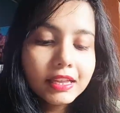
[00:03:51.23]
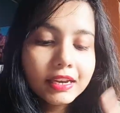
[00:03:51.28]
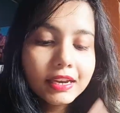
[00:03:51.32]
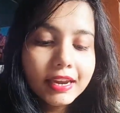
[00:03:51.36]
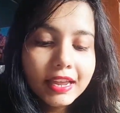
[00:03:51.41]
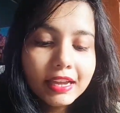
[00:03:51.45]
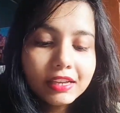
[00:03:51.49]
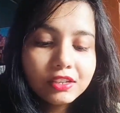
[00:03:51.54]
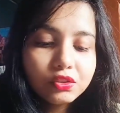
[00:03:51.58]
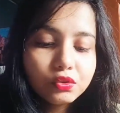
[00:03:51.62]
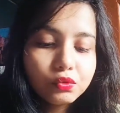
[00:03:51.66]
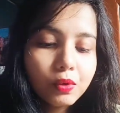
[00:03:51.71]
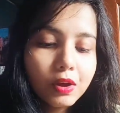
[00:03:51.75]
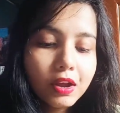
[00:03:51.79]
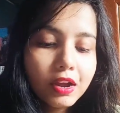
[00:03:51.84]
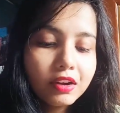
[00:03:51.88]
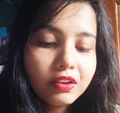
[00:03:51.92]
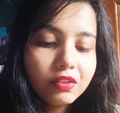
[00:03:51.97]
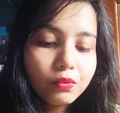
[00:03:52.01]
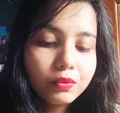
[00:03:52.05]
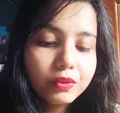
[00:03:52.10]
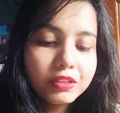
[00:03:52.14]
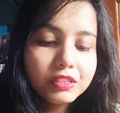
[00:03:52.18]
next
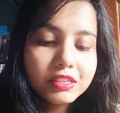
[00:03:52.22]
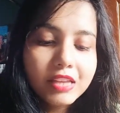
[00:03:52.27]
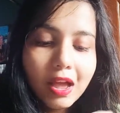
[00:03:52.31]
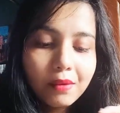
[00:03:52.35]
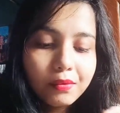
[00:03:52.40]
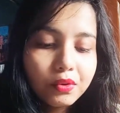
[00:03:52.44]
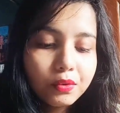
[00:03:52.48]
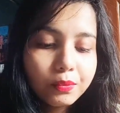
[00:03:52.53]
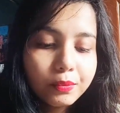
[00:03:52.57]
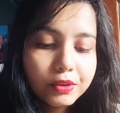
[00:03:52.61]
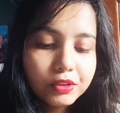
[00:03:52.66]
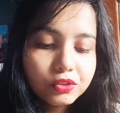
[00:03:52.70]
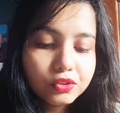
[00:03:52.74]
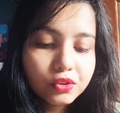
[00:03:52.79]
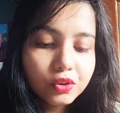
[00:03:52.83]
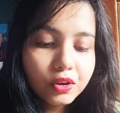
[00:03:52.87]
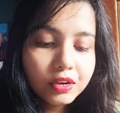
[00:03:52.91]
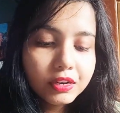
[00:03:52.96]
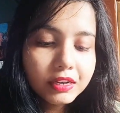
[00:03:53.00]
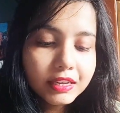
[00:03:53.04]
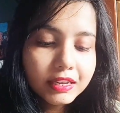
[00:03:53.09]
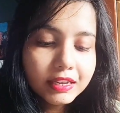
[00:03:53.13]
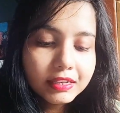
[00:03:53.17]
one is
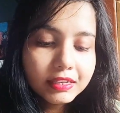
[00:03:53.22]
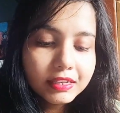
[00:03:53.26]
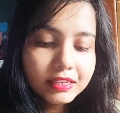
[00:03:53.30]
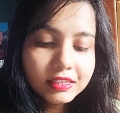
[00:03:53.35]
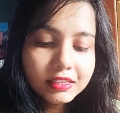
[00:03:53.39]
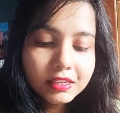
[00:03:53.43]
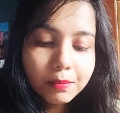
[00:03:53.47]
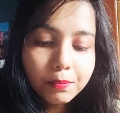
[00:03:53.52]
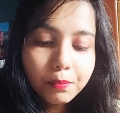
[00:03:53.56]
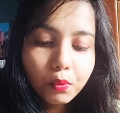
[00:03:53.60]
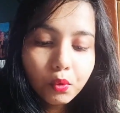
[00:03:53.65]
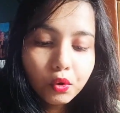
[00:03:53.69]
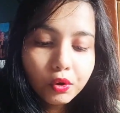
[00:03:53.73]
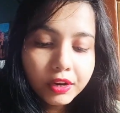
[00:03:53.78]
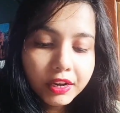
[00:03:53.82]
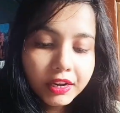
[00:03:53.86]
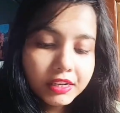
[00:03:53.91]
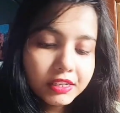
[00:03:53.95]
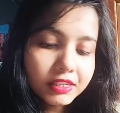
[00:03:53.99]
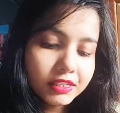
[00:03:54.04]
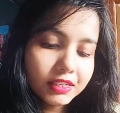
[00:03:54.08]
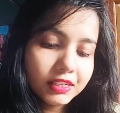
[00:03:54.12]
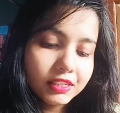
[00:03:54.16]
avobenzone. It is a
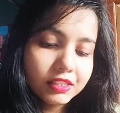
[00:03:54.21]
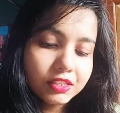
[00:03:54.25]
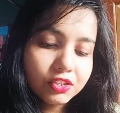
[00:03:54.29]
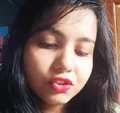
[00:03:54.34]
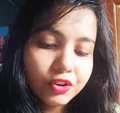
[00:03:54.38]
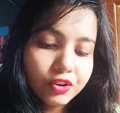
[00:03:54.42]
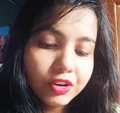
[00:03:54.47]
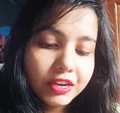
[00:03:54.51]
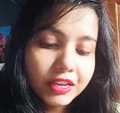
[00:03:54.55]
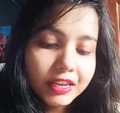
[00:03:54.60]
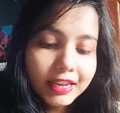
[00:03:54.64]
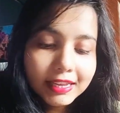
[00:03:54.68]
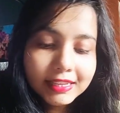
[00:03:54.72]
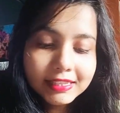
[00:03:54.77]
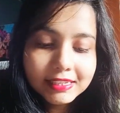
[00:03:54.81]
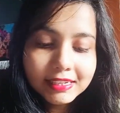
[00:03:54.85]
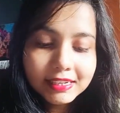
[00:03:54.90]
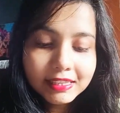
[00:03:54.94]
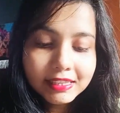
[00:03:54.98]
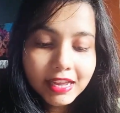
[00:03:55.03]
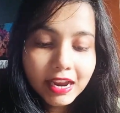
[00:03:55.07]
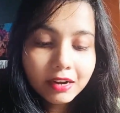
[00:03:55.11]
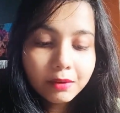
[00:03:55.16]
potent sunscreening
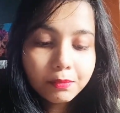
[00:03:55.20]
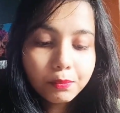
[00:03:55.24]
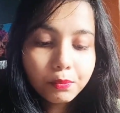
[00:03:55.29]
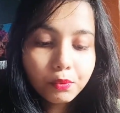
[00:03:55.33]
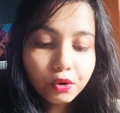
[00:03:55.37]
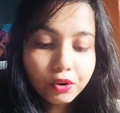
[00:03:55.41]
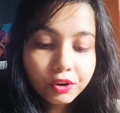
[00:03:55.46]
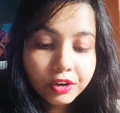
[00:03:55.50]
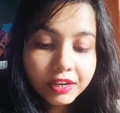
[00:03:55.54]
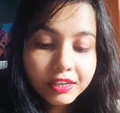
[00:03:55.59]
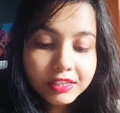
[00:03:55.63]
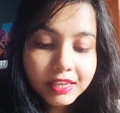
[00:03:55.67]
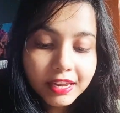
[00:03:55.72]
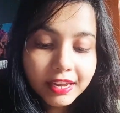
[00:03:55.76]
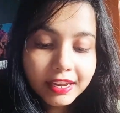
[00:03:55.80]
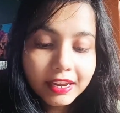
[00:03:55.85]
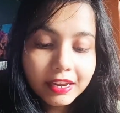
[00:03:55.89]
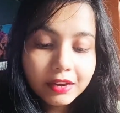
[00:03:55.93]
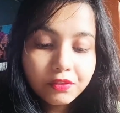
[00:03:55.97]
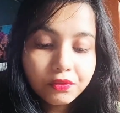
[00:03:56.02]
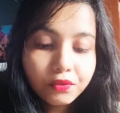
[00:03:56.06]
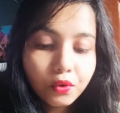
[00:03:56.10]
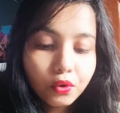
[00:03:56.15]
agent that protects
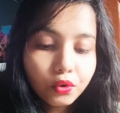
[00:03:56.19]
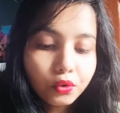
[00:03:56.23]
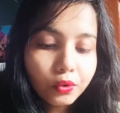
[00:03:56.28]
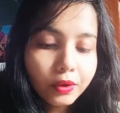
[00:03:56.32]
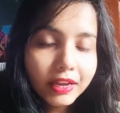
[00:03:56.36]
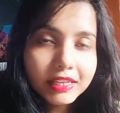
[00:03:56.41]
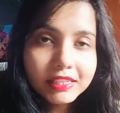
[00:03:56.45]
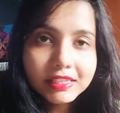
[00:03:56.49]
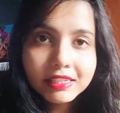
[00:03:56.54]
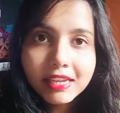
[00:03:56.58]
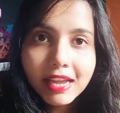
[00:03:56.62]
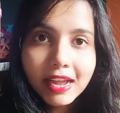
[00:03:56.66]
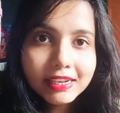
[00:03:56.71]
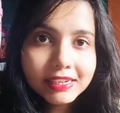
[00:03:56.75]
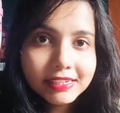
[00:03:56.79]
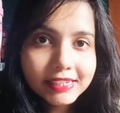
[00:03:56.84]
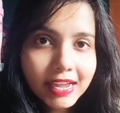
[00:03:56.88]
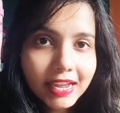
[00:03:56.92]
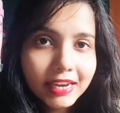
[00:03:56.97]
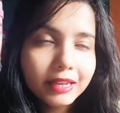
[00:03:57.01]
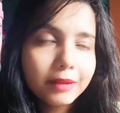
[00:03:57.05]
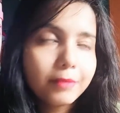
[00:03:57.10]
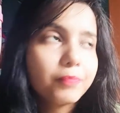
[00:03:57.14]
against photoaging and
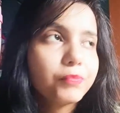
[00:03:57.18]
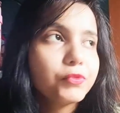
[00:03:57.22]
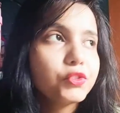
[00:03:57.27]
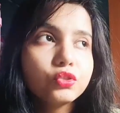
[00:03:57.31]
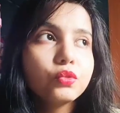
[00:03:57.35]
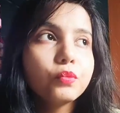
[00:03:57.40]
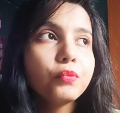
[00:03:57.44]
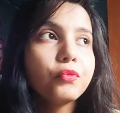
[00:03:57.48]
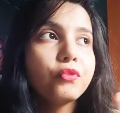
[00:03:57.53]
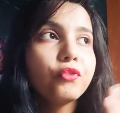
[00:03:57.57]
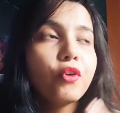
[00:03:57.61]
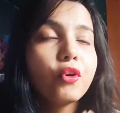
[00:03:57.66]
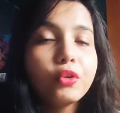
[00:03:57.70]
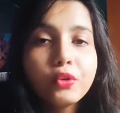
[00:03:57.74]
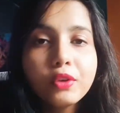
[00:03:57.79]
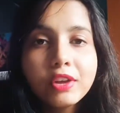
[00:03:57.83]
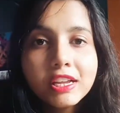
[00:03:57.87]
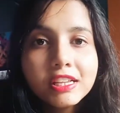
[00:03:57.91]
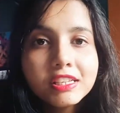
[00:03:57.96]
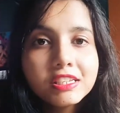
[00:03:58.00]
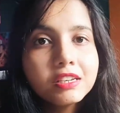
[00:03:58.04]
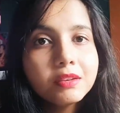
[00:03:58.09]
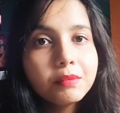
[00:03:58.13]
tanning. So
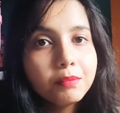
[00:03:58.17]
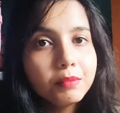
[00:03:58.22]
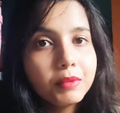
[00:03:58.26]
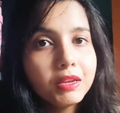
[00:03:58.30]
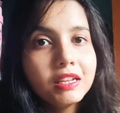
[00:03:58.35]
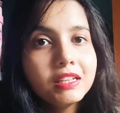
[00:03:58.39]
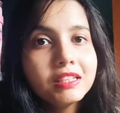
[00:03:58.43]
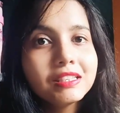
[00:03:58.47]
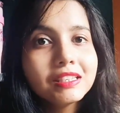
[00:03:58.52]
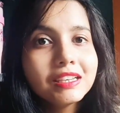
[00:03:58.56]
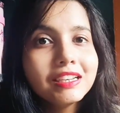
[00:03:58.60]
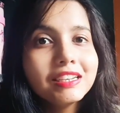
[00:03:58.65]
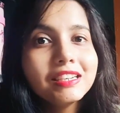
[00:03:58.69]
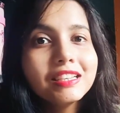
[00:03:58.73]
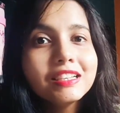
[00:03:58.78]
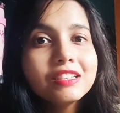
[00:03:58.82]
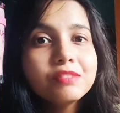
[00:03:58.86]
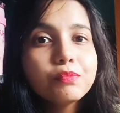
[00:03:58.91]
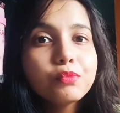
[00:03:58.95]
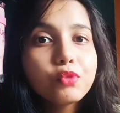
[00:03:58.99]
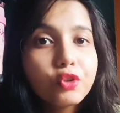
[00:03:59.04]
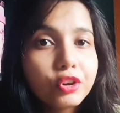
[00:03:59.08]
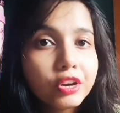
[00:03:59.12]
photoaging means it
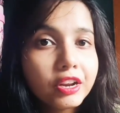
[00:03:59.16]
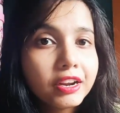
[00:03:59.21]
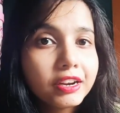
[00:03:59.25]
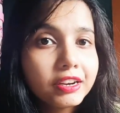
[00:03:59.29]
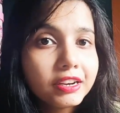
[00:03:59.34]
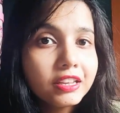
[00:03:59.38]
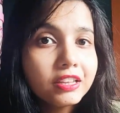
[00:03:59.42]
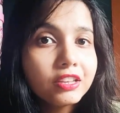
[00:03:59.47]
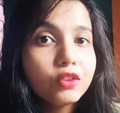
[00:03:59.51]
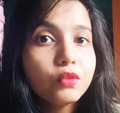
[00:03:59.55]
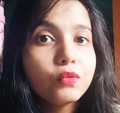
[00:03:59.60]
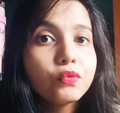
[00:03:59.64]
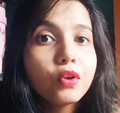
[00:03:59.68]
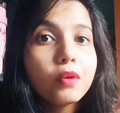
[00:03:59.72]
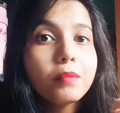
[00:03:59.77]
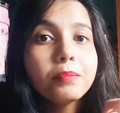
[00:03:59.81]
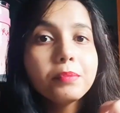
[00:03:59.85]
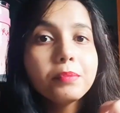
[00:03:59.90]
is protecting you from